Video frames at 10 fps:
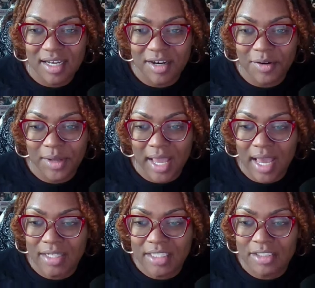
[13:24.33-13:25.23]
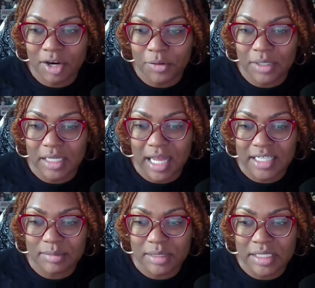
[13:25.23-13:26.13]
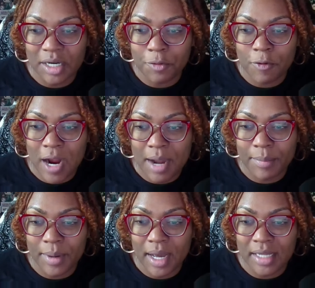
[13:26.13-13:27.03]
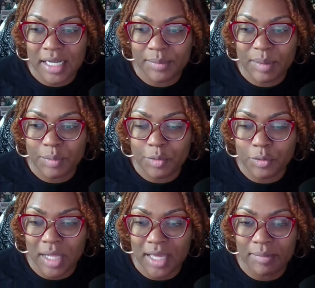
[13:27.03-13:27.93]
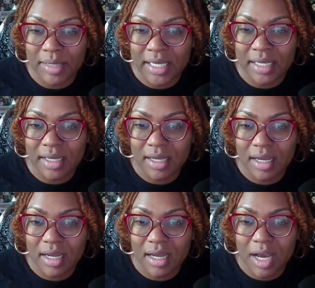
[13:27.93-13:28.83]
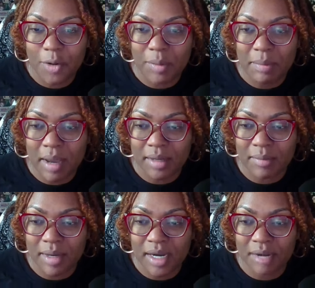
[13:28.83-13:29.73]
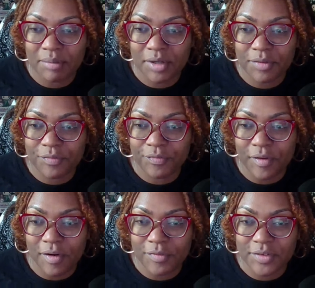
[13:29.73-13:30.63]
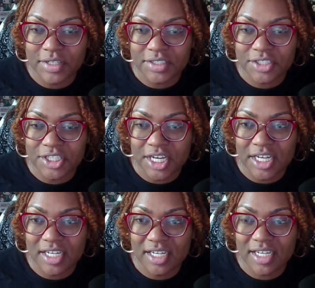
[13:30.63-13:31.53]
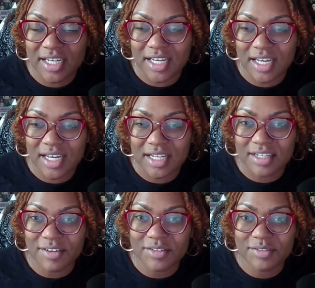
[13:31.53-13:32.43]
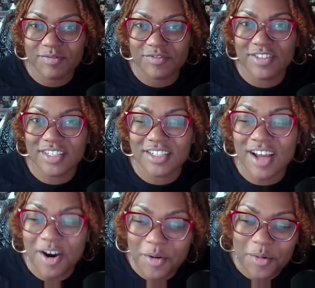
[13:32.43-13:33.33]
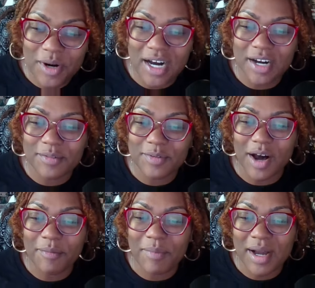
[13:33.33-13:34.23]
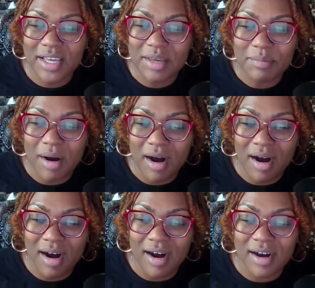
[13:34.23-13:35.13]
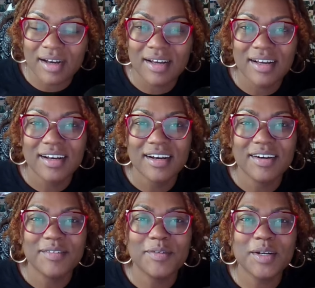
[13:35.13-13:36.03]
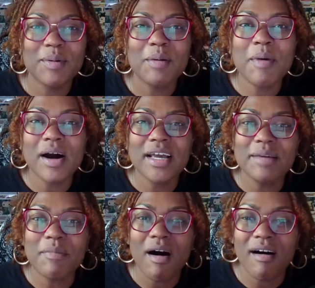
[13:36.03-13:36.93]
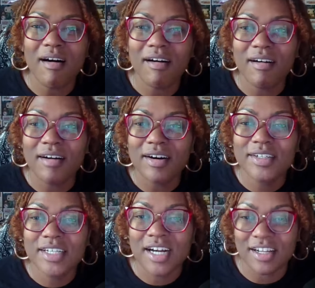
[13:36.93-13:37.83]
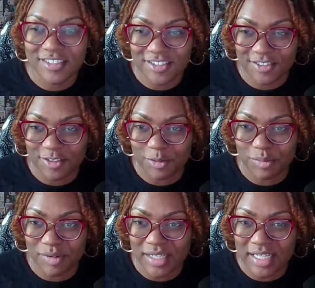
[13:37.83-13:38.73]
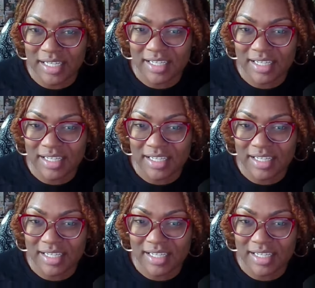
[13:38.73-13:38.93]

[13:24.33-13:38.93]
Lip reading: Oh yeah, she totally likes me. Oh crap, I like people who like me. Help me, Makima. I'm gonna fall for this chick. Don't, no, Makima. What about Makima? The colors are so pretty.